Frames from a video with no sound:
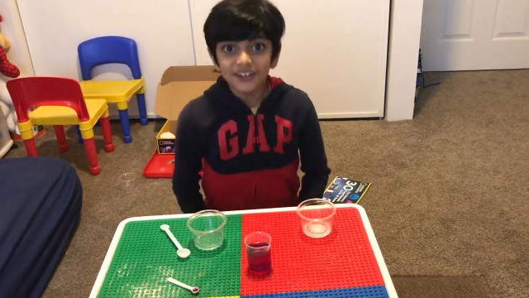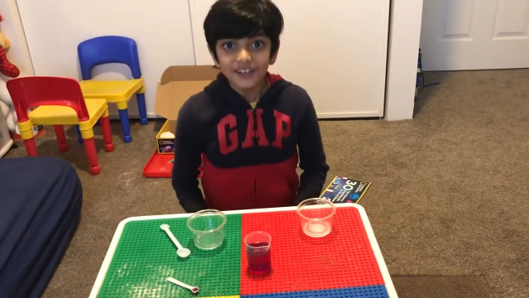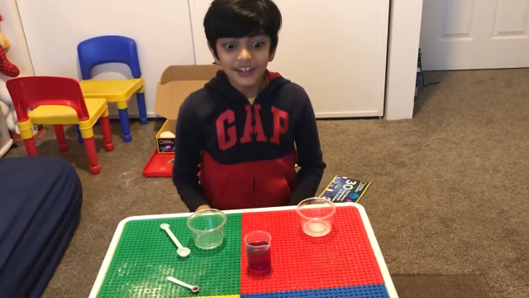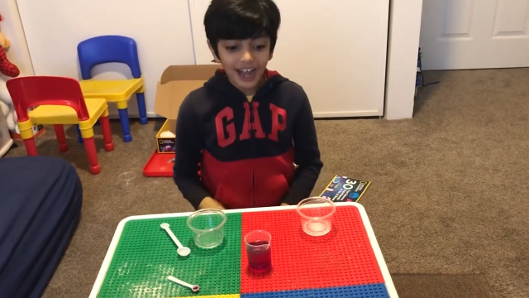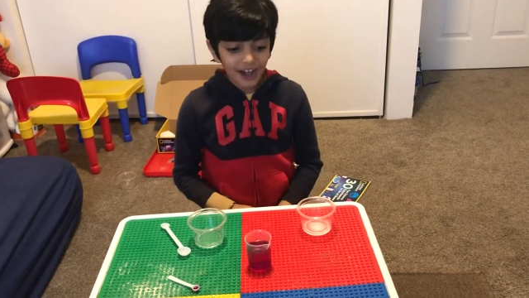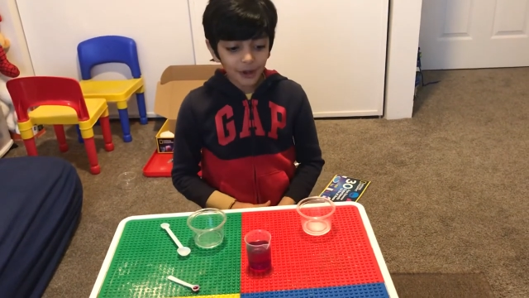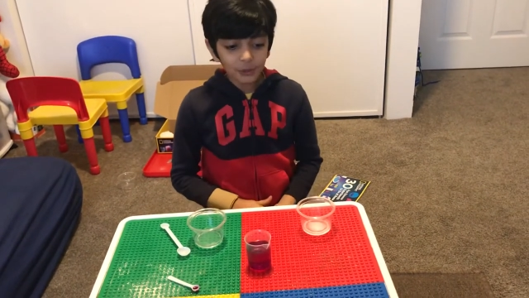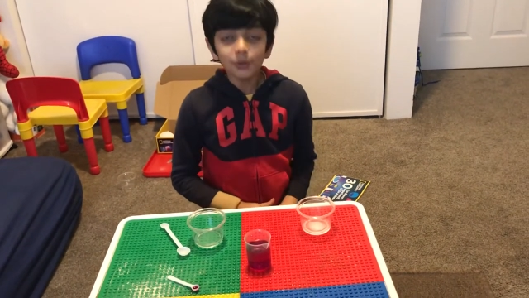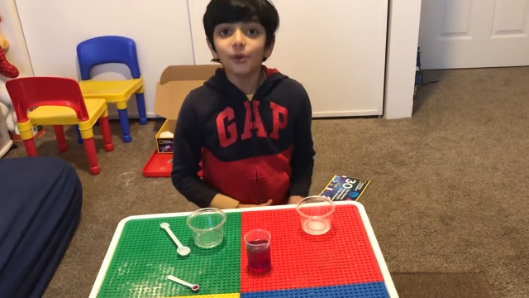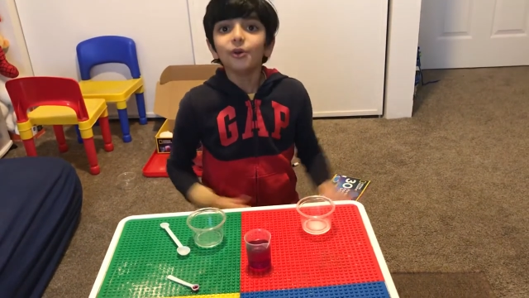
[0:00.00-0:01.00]

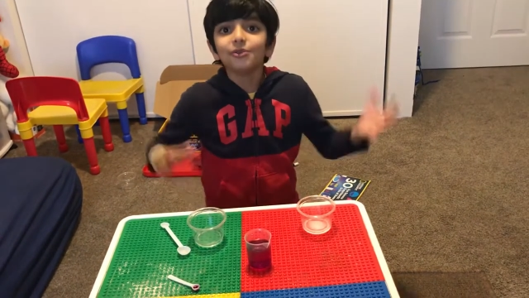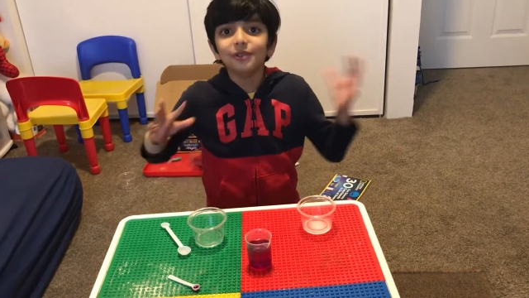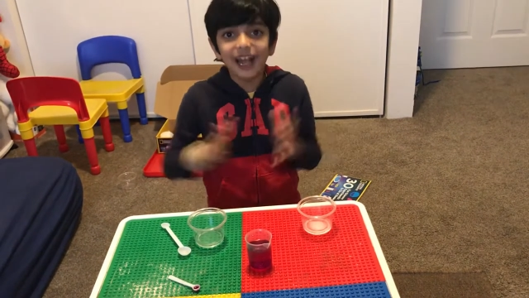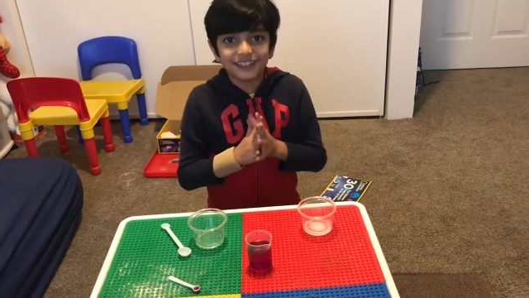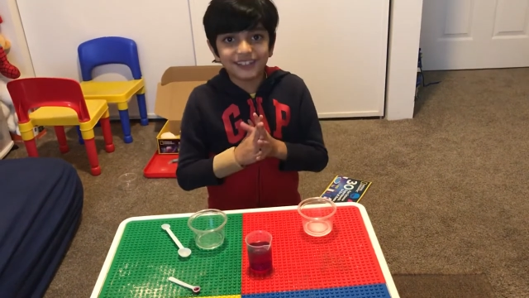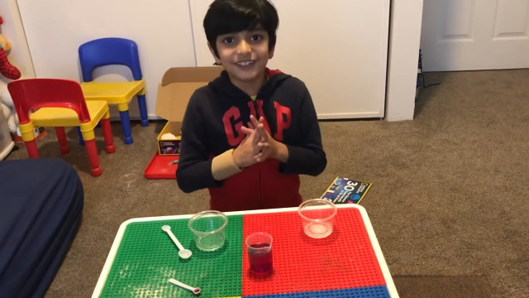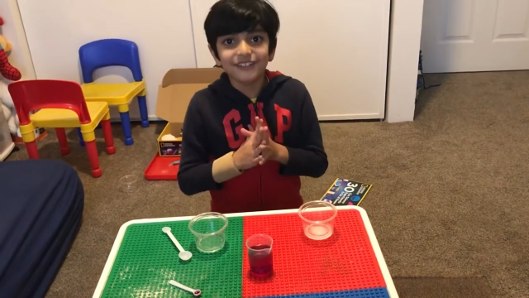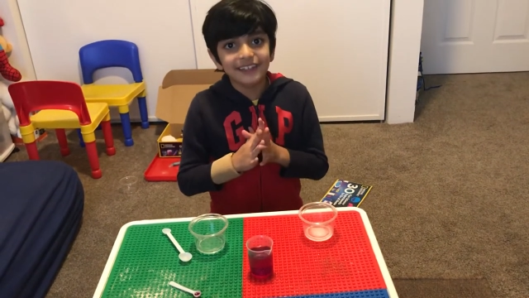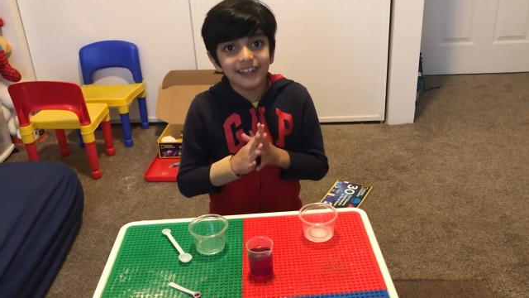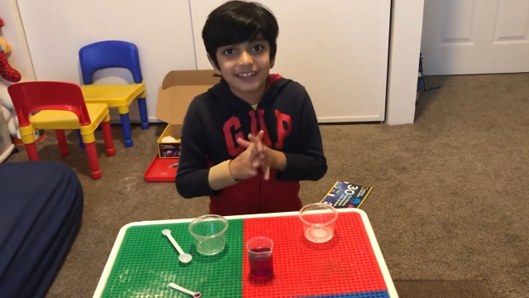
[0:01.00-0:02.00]
Now, let's
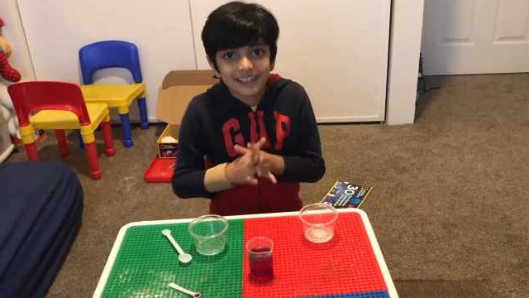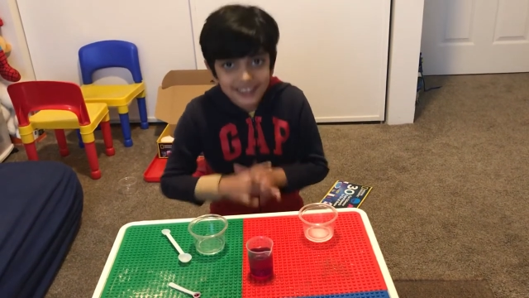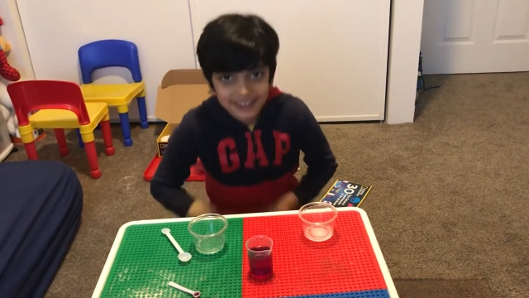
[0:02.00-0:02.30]
do this.